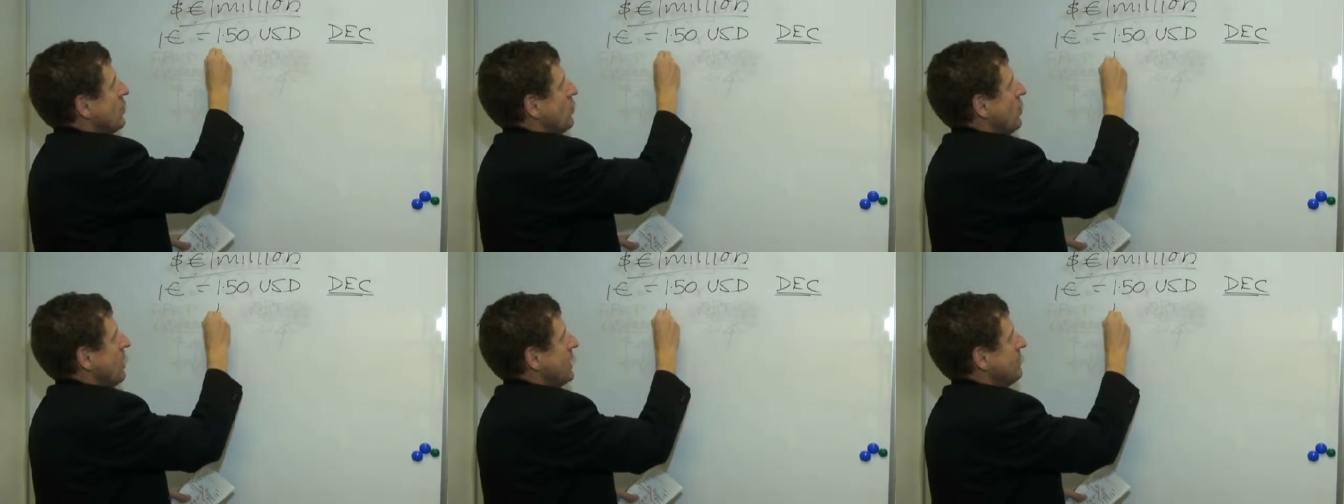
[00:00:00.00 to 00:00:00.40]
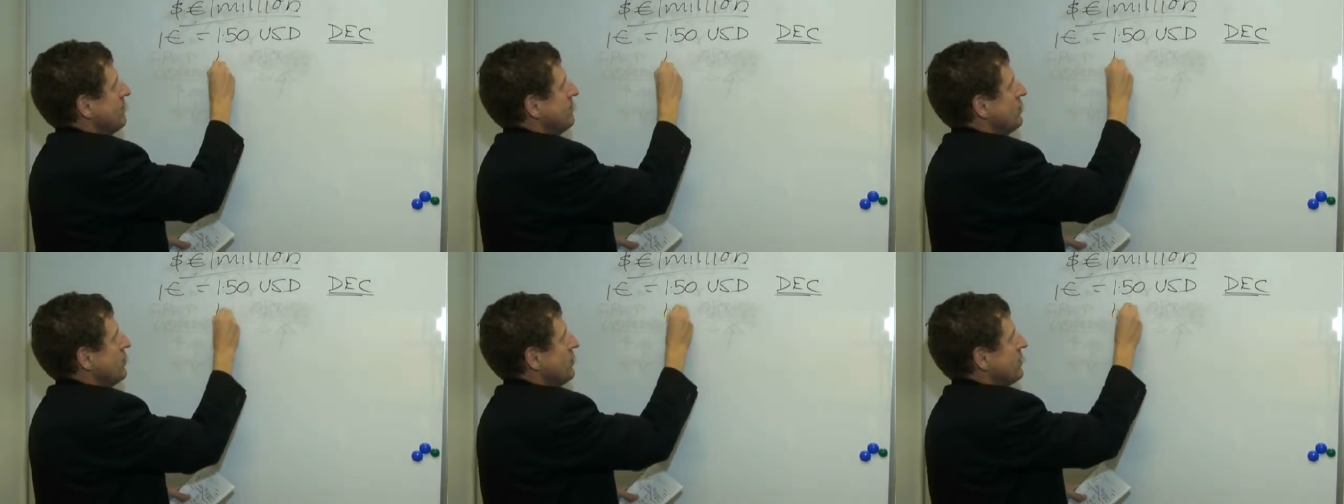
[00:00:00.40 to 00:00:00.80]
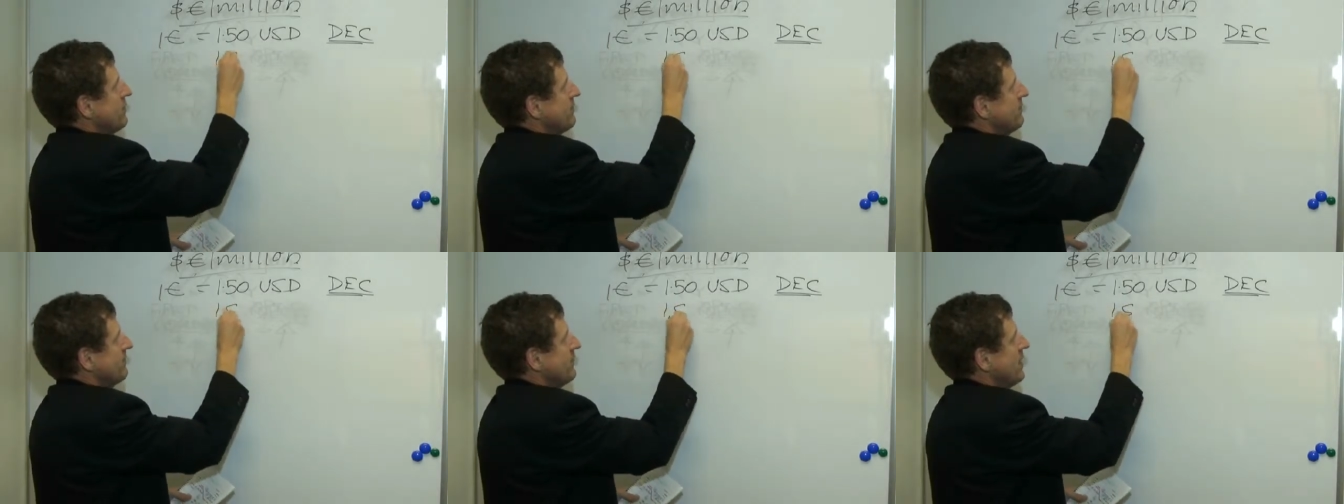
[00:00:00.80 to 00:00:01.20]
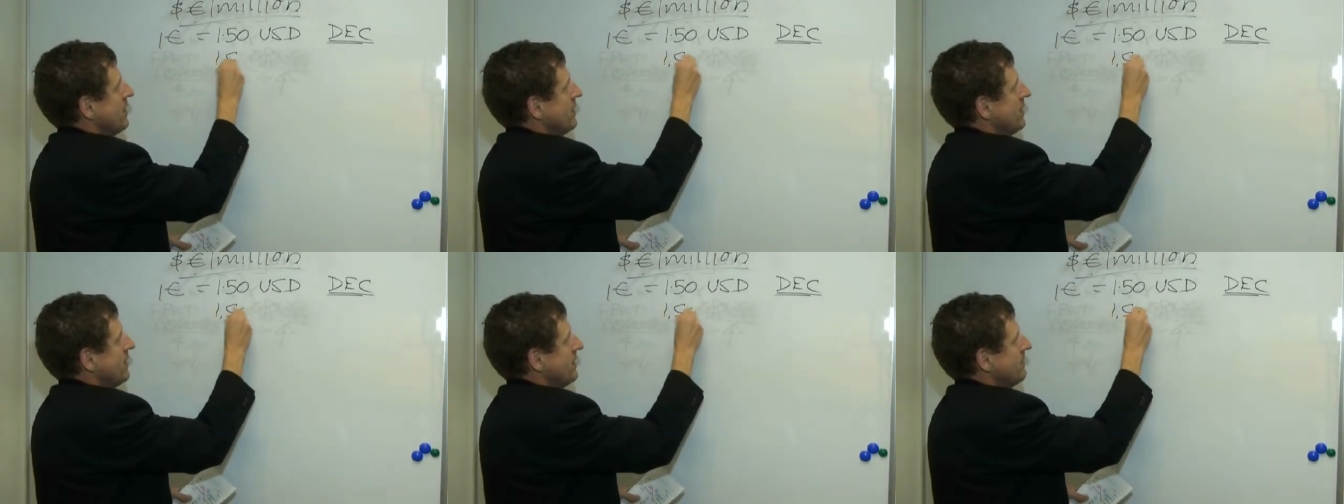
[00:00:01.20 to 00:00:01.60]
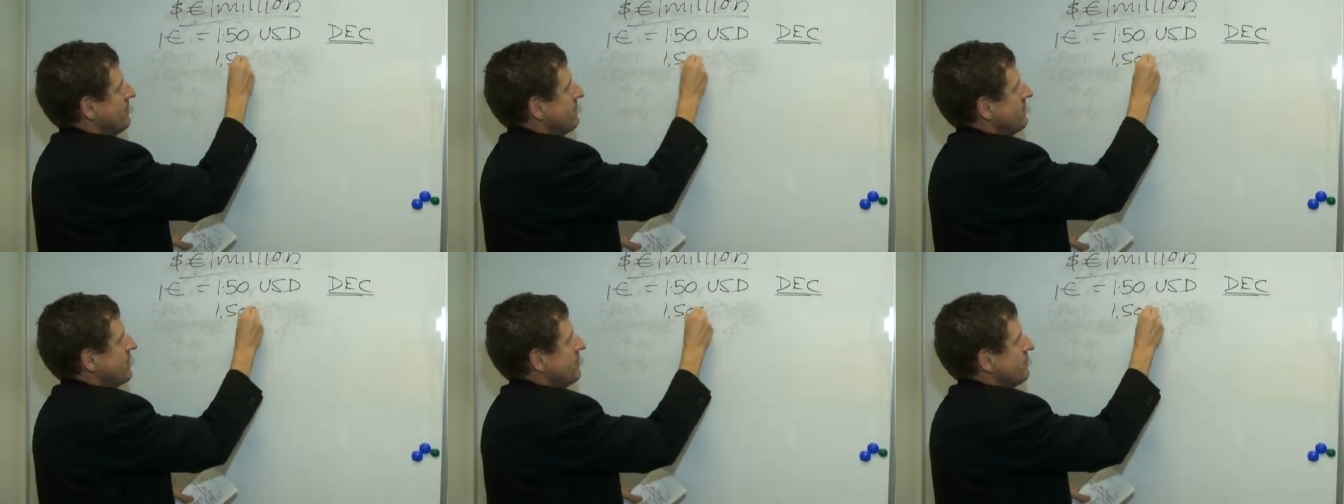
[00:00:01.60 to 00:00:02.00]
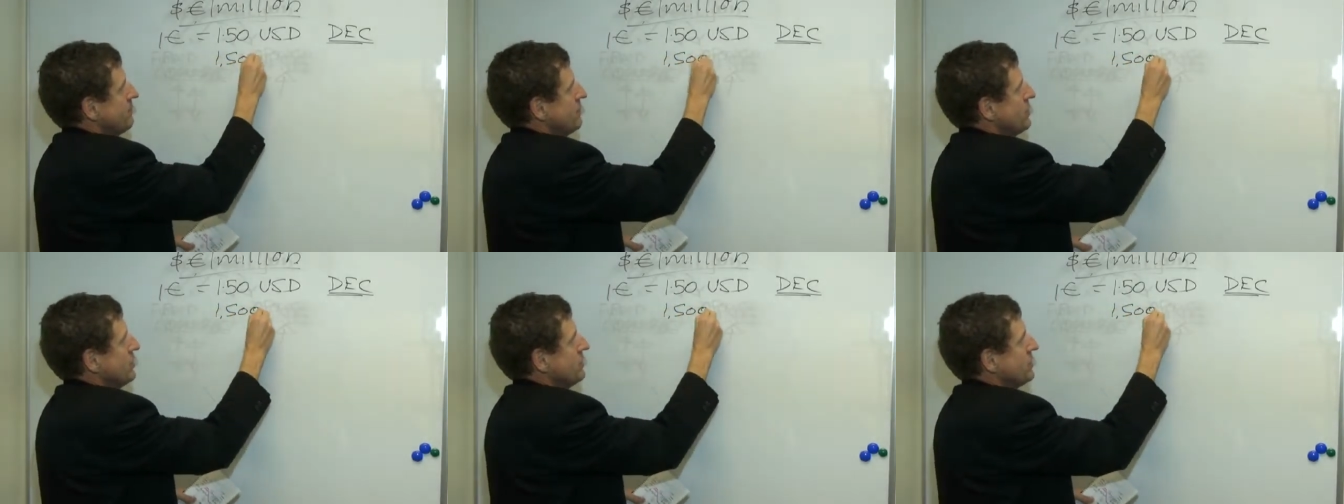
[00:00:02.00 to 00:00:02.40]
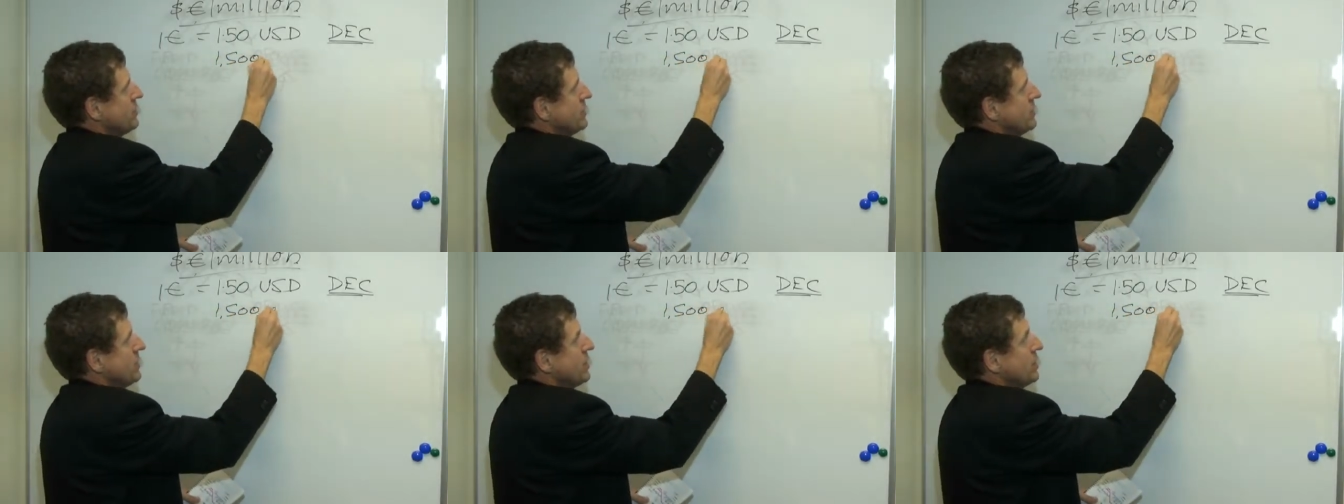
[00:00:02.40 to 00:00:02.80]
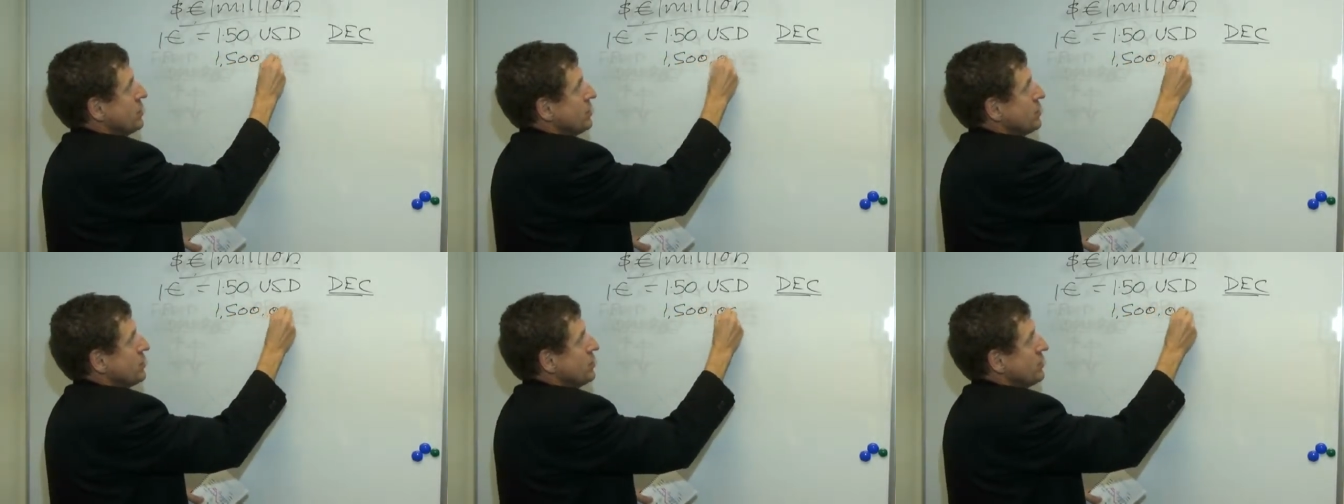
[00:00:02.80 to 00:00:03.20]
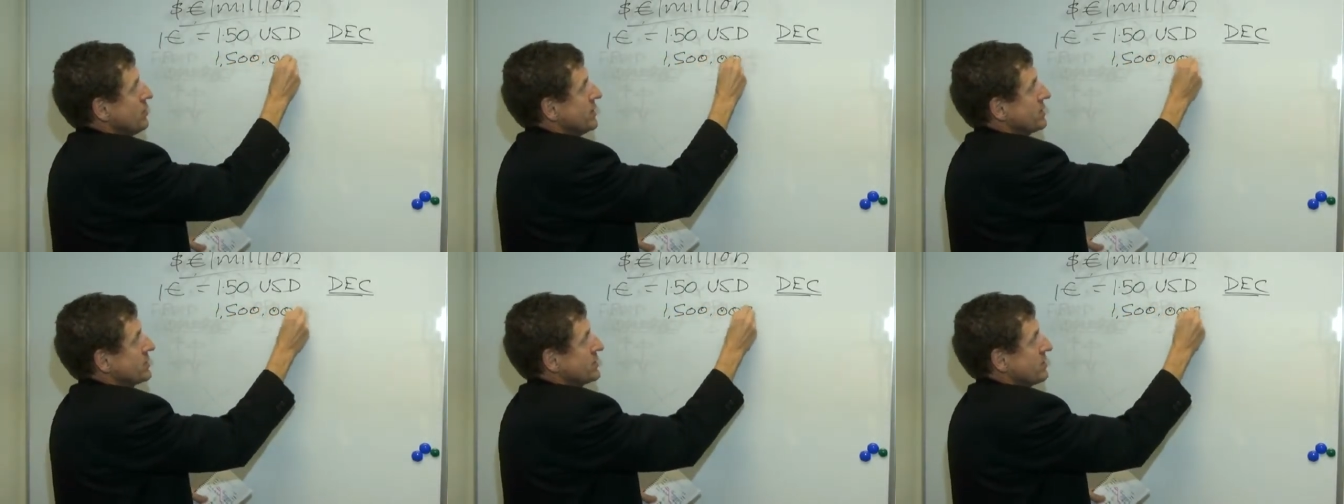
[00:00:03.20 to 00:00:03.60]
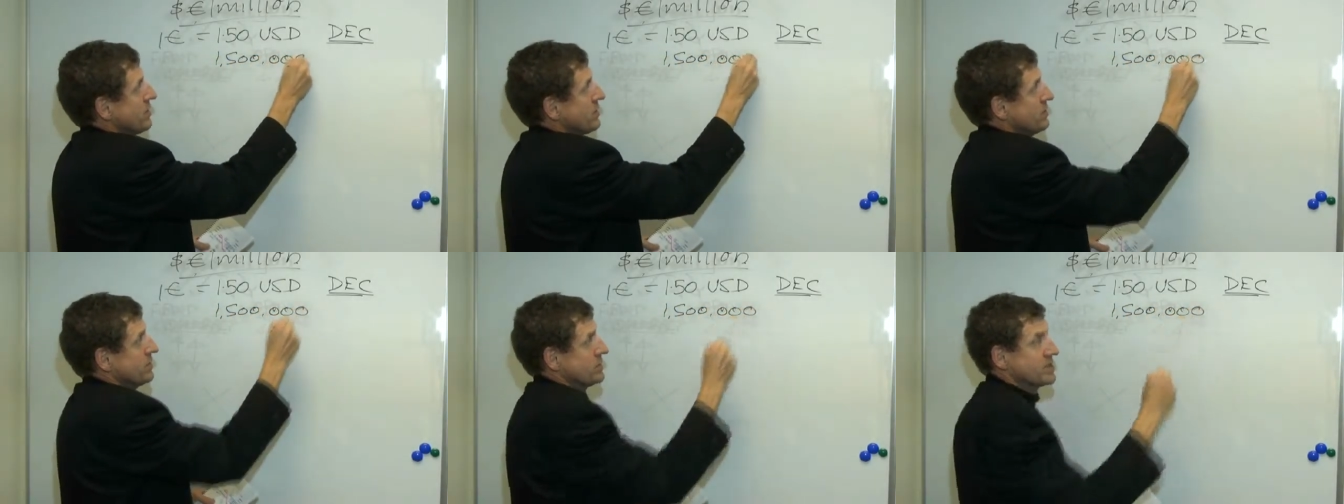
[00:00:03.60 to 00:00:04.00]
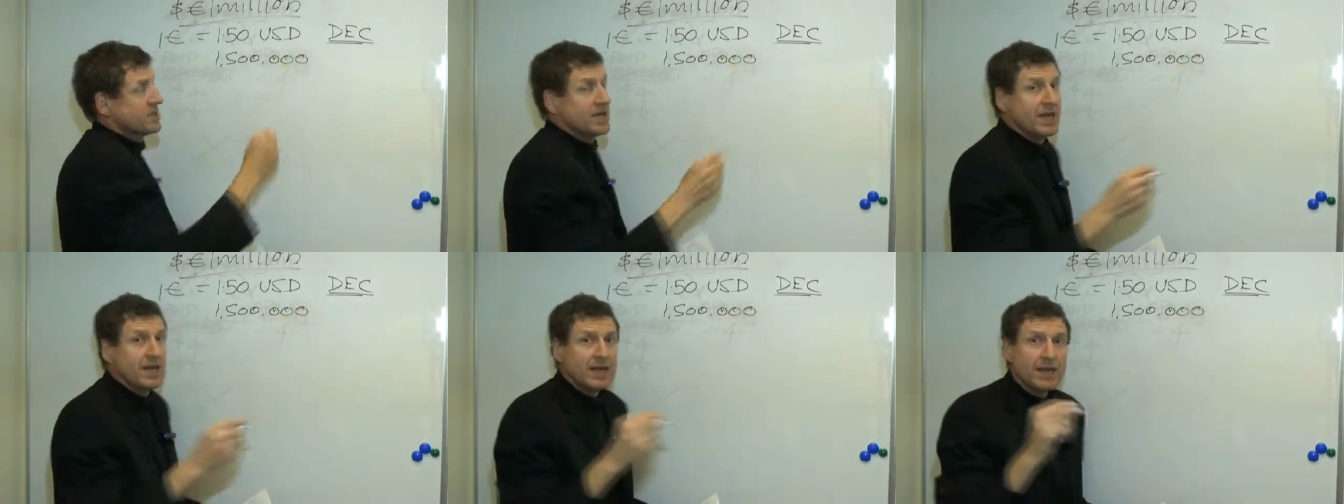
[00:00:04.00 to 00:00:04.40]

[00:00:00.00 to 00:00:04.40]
1.5 million US dollars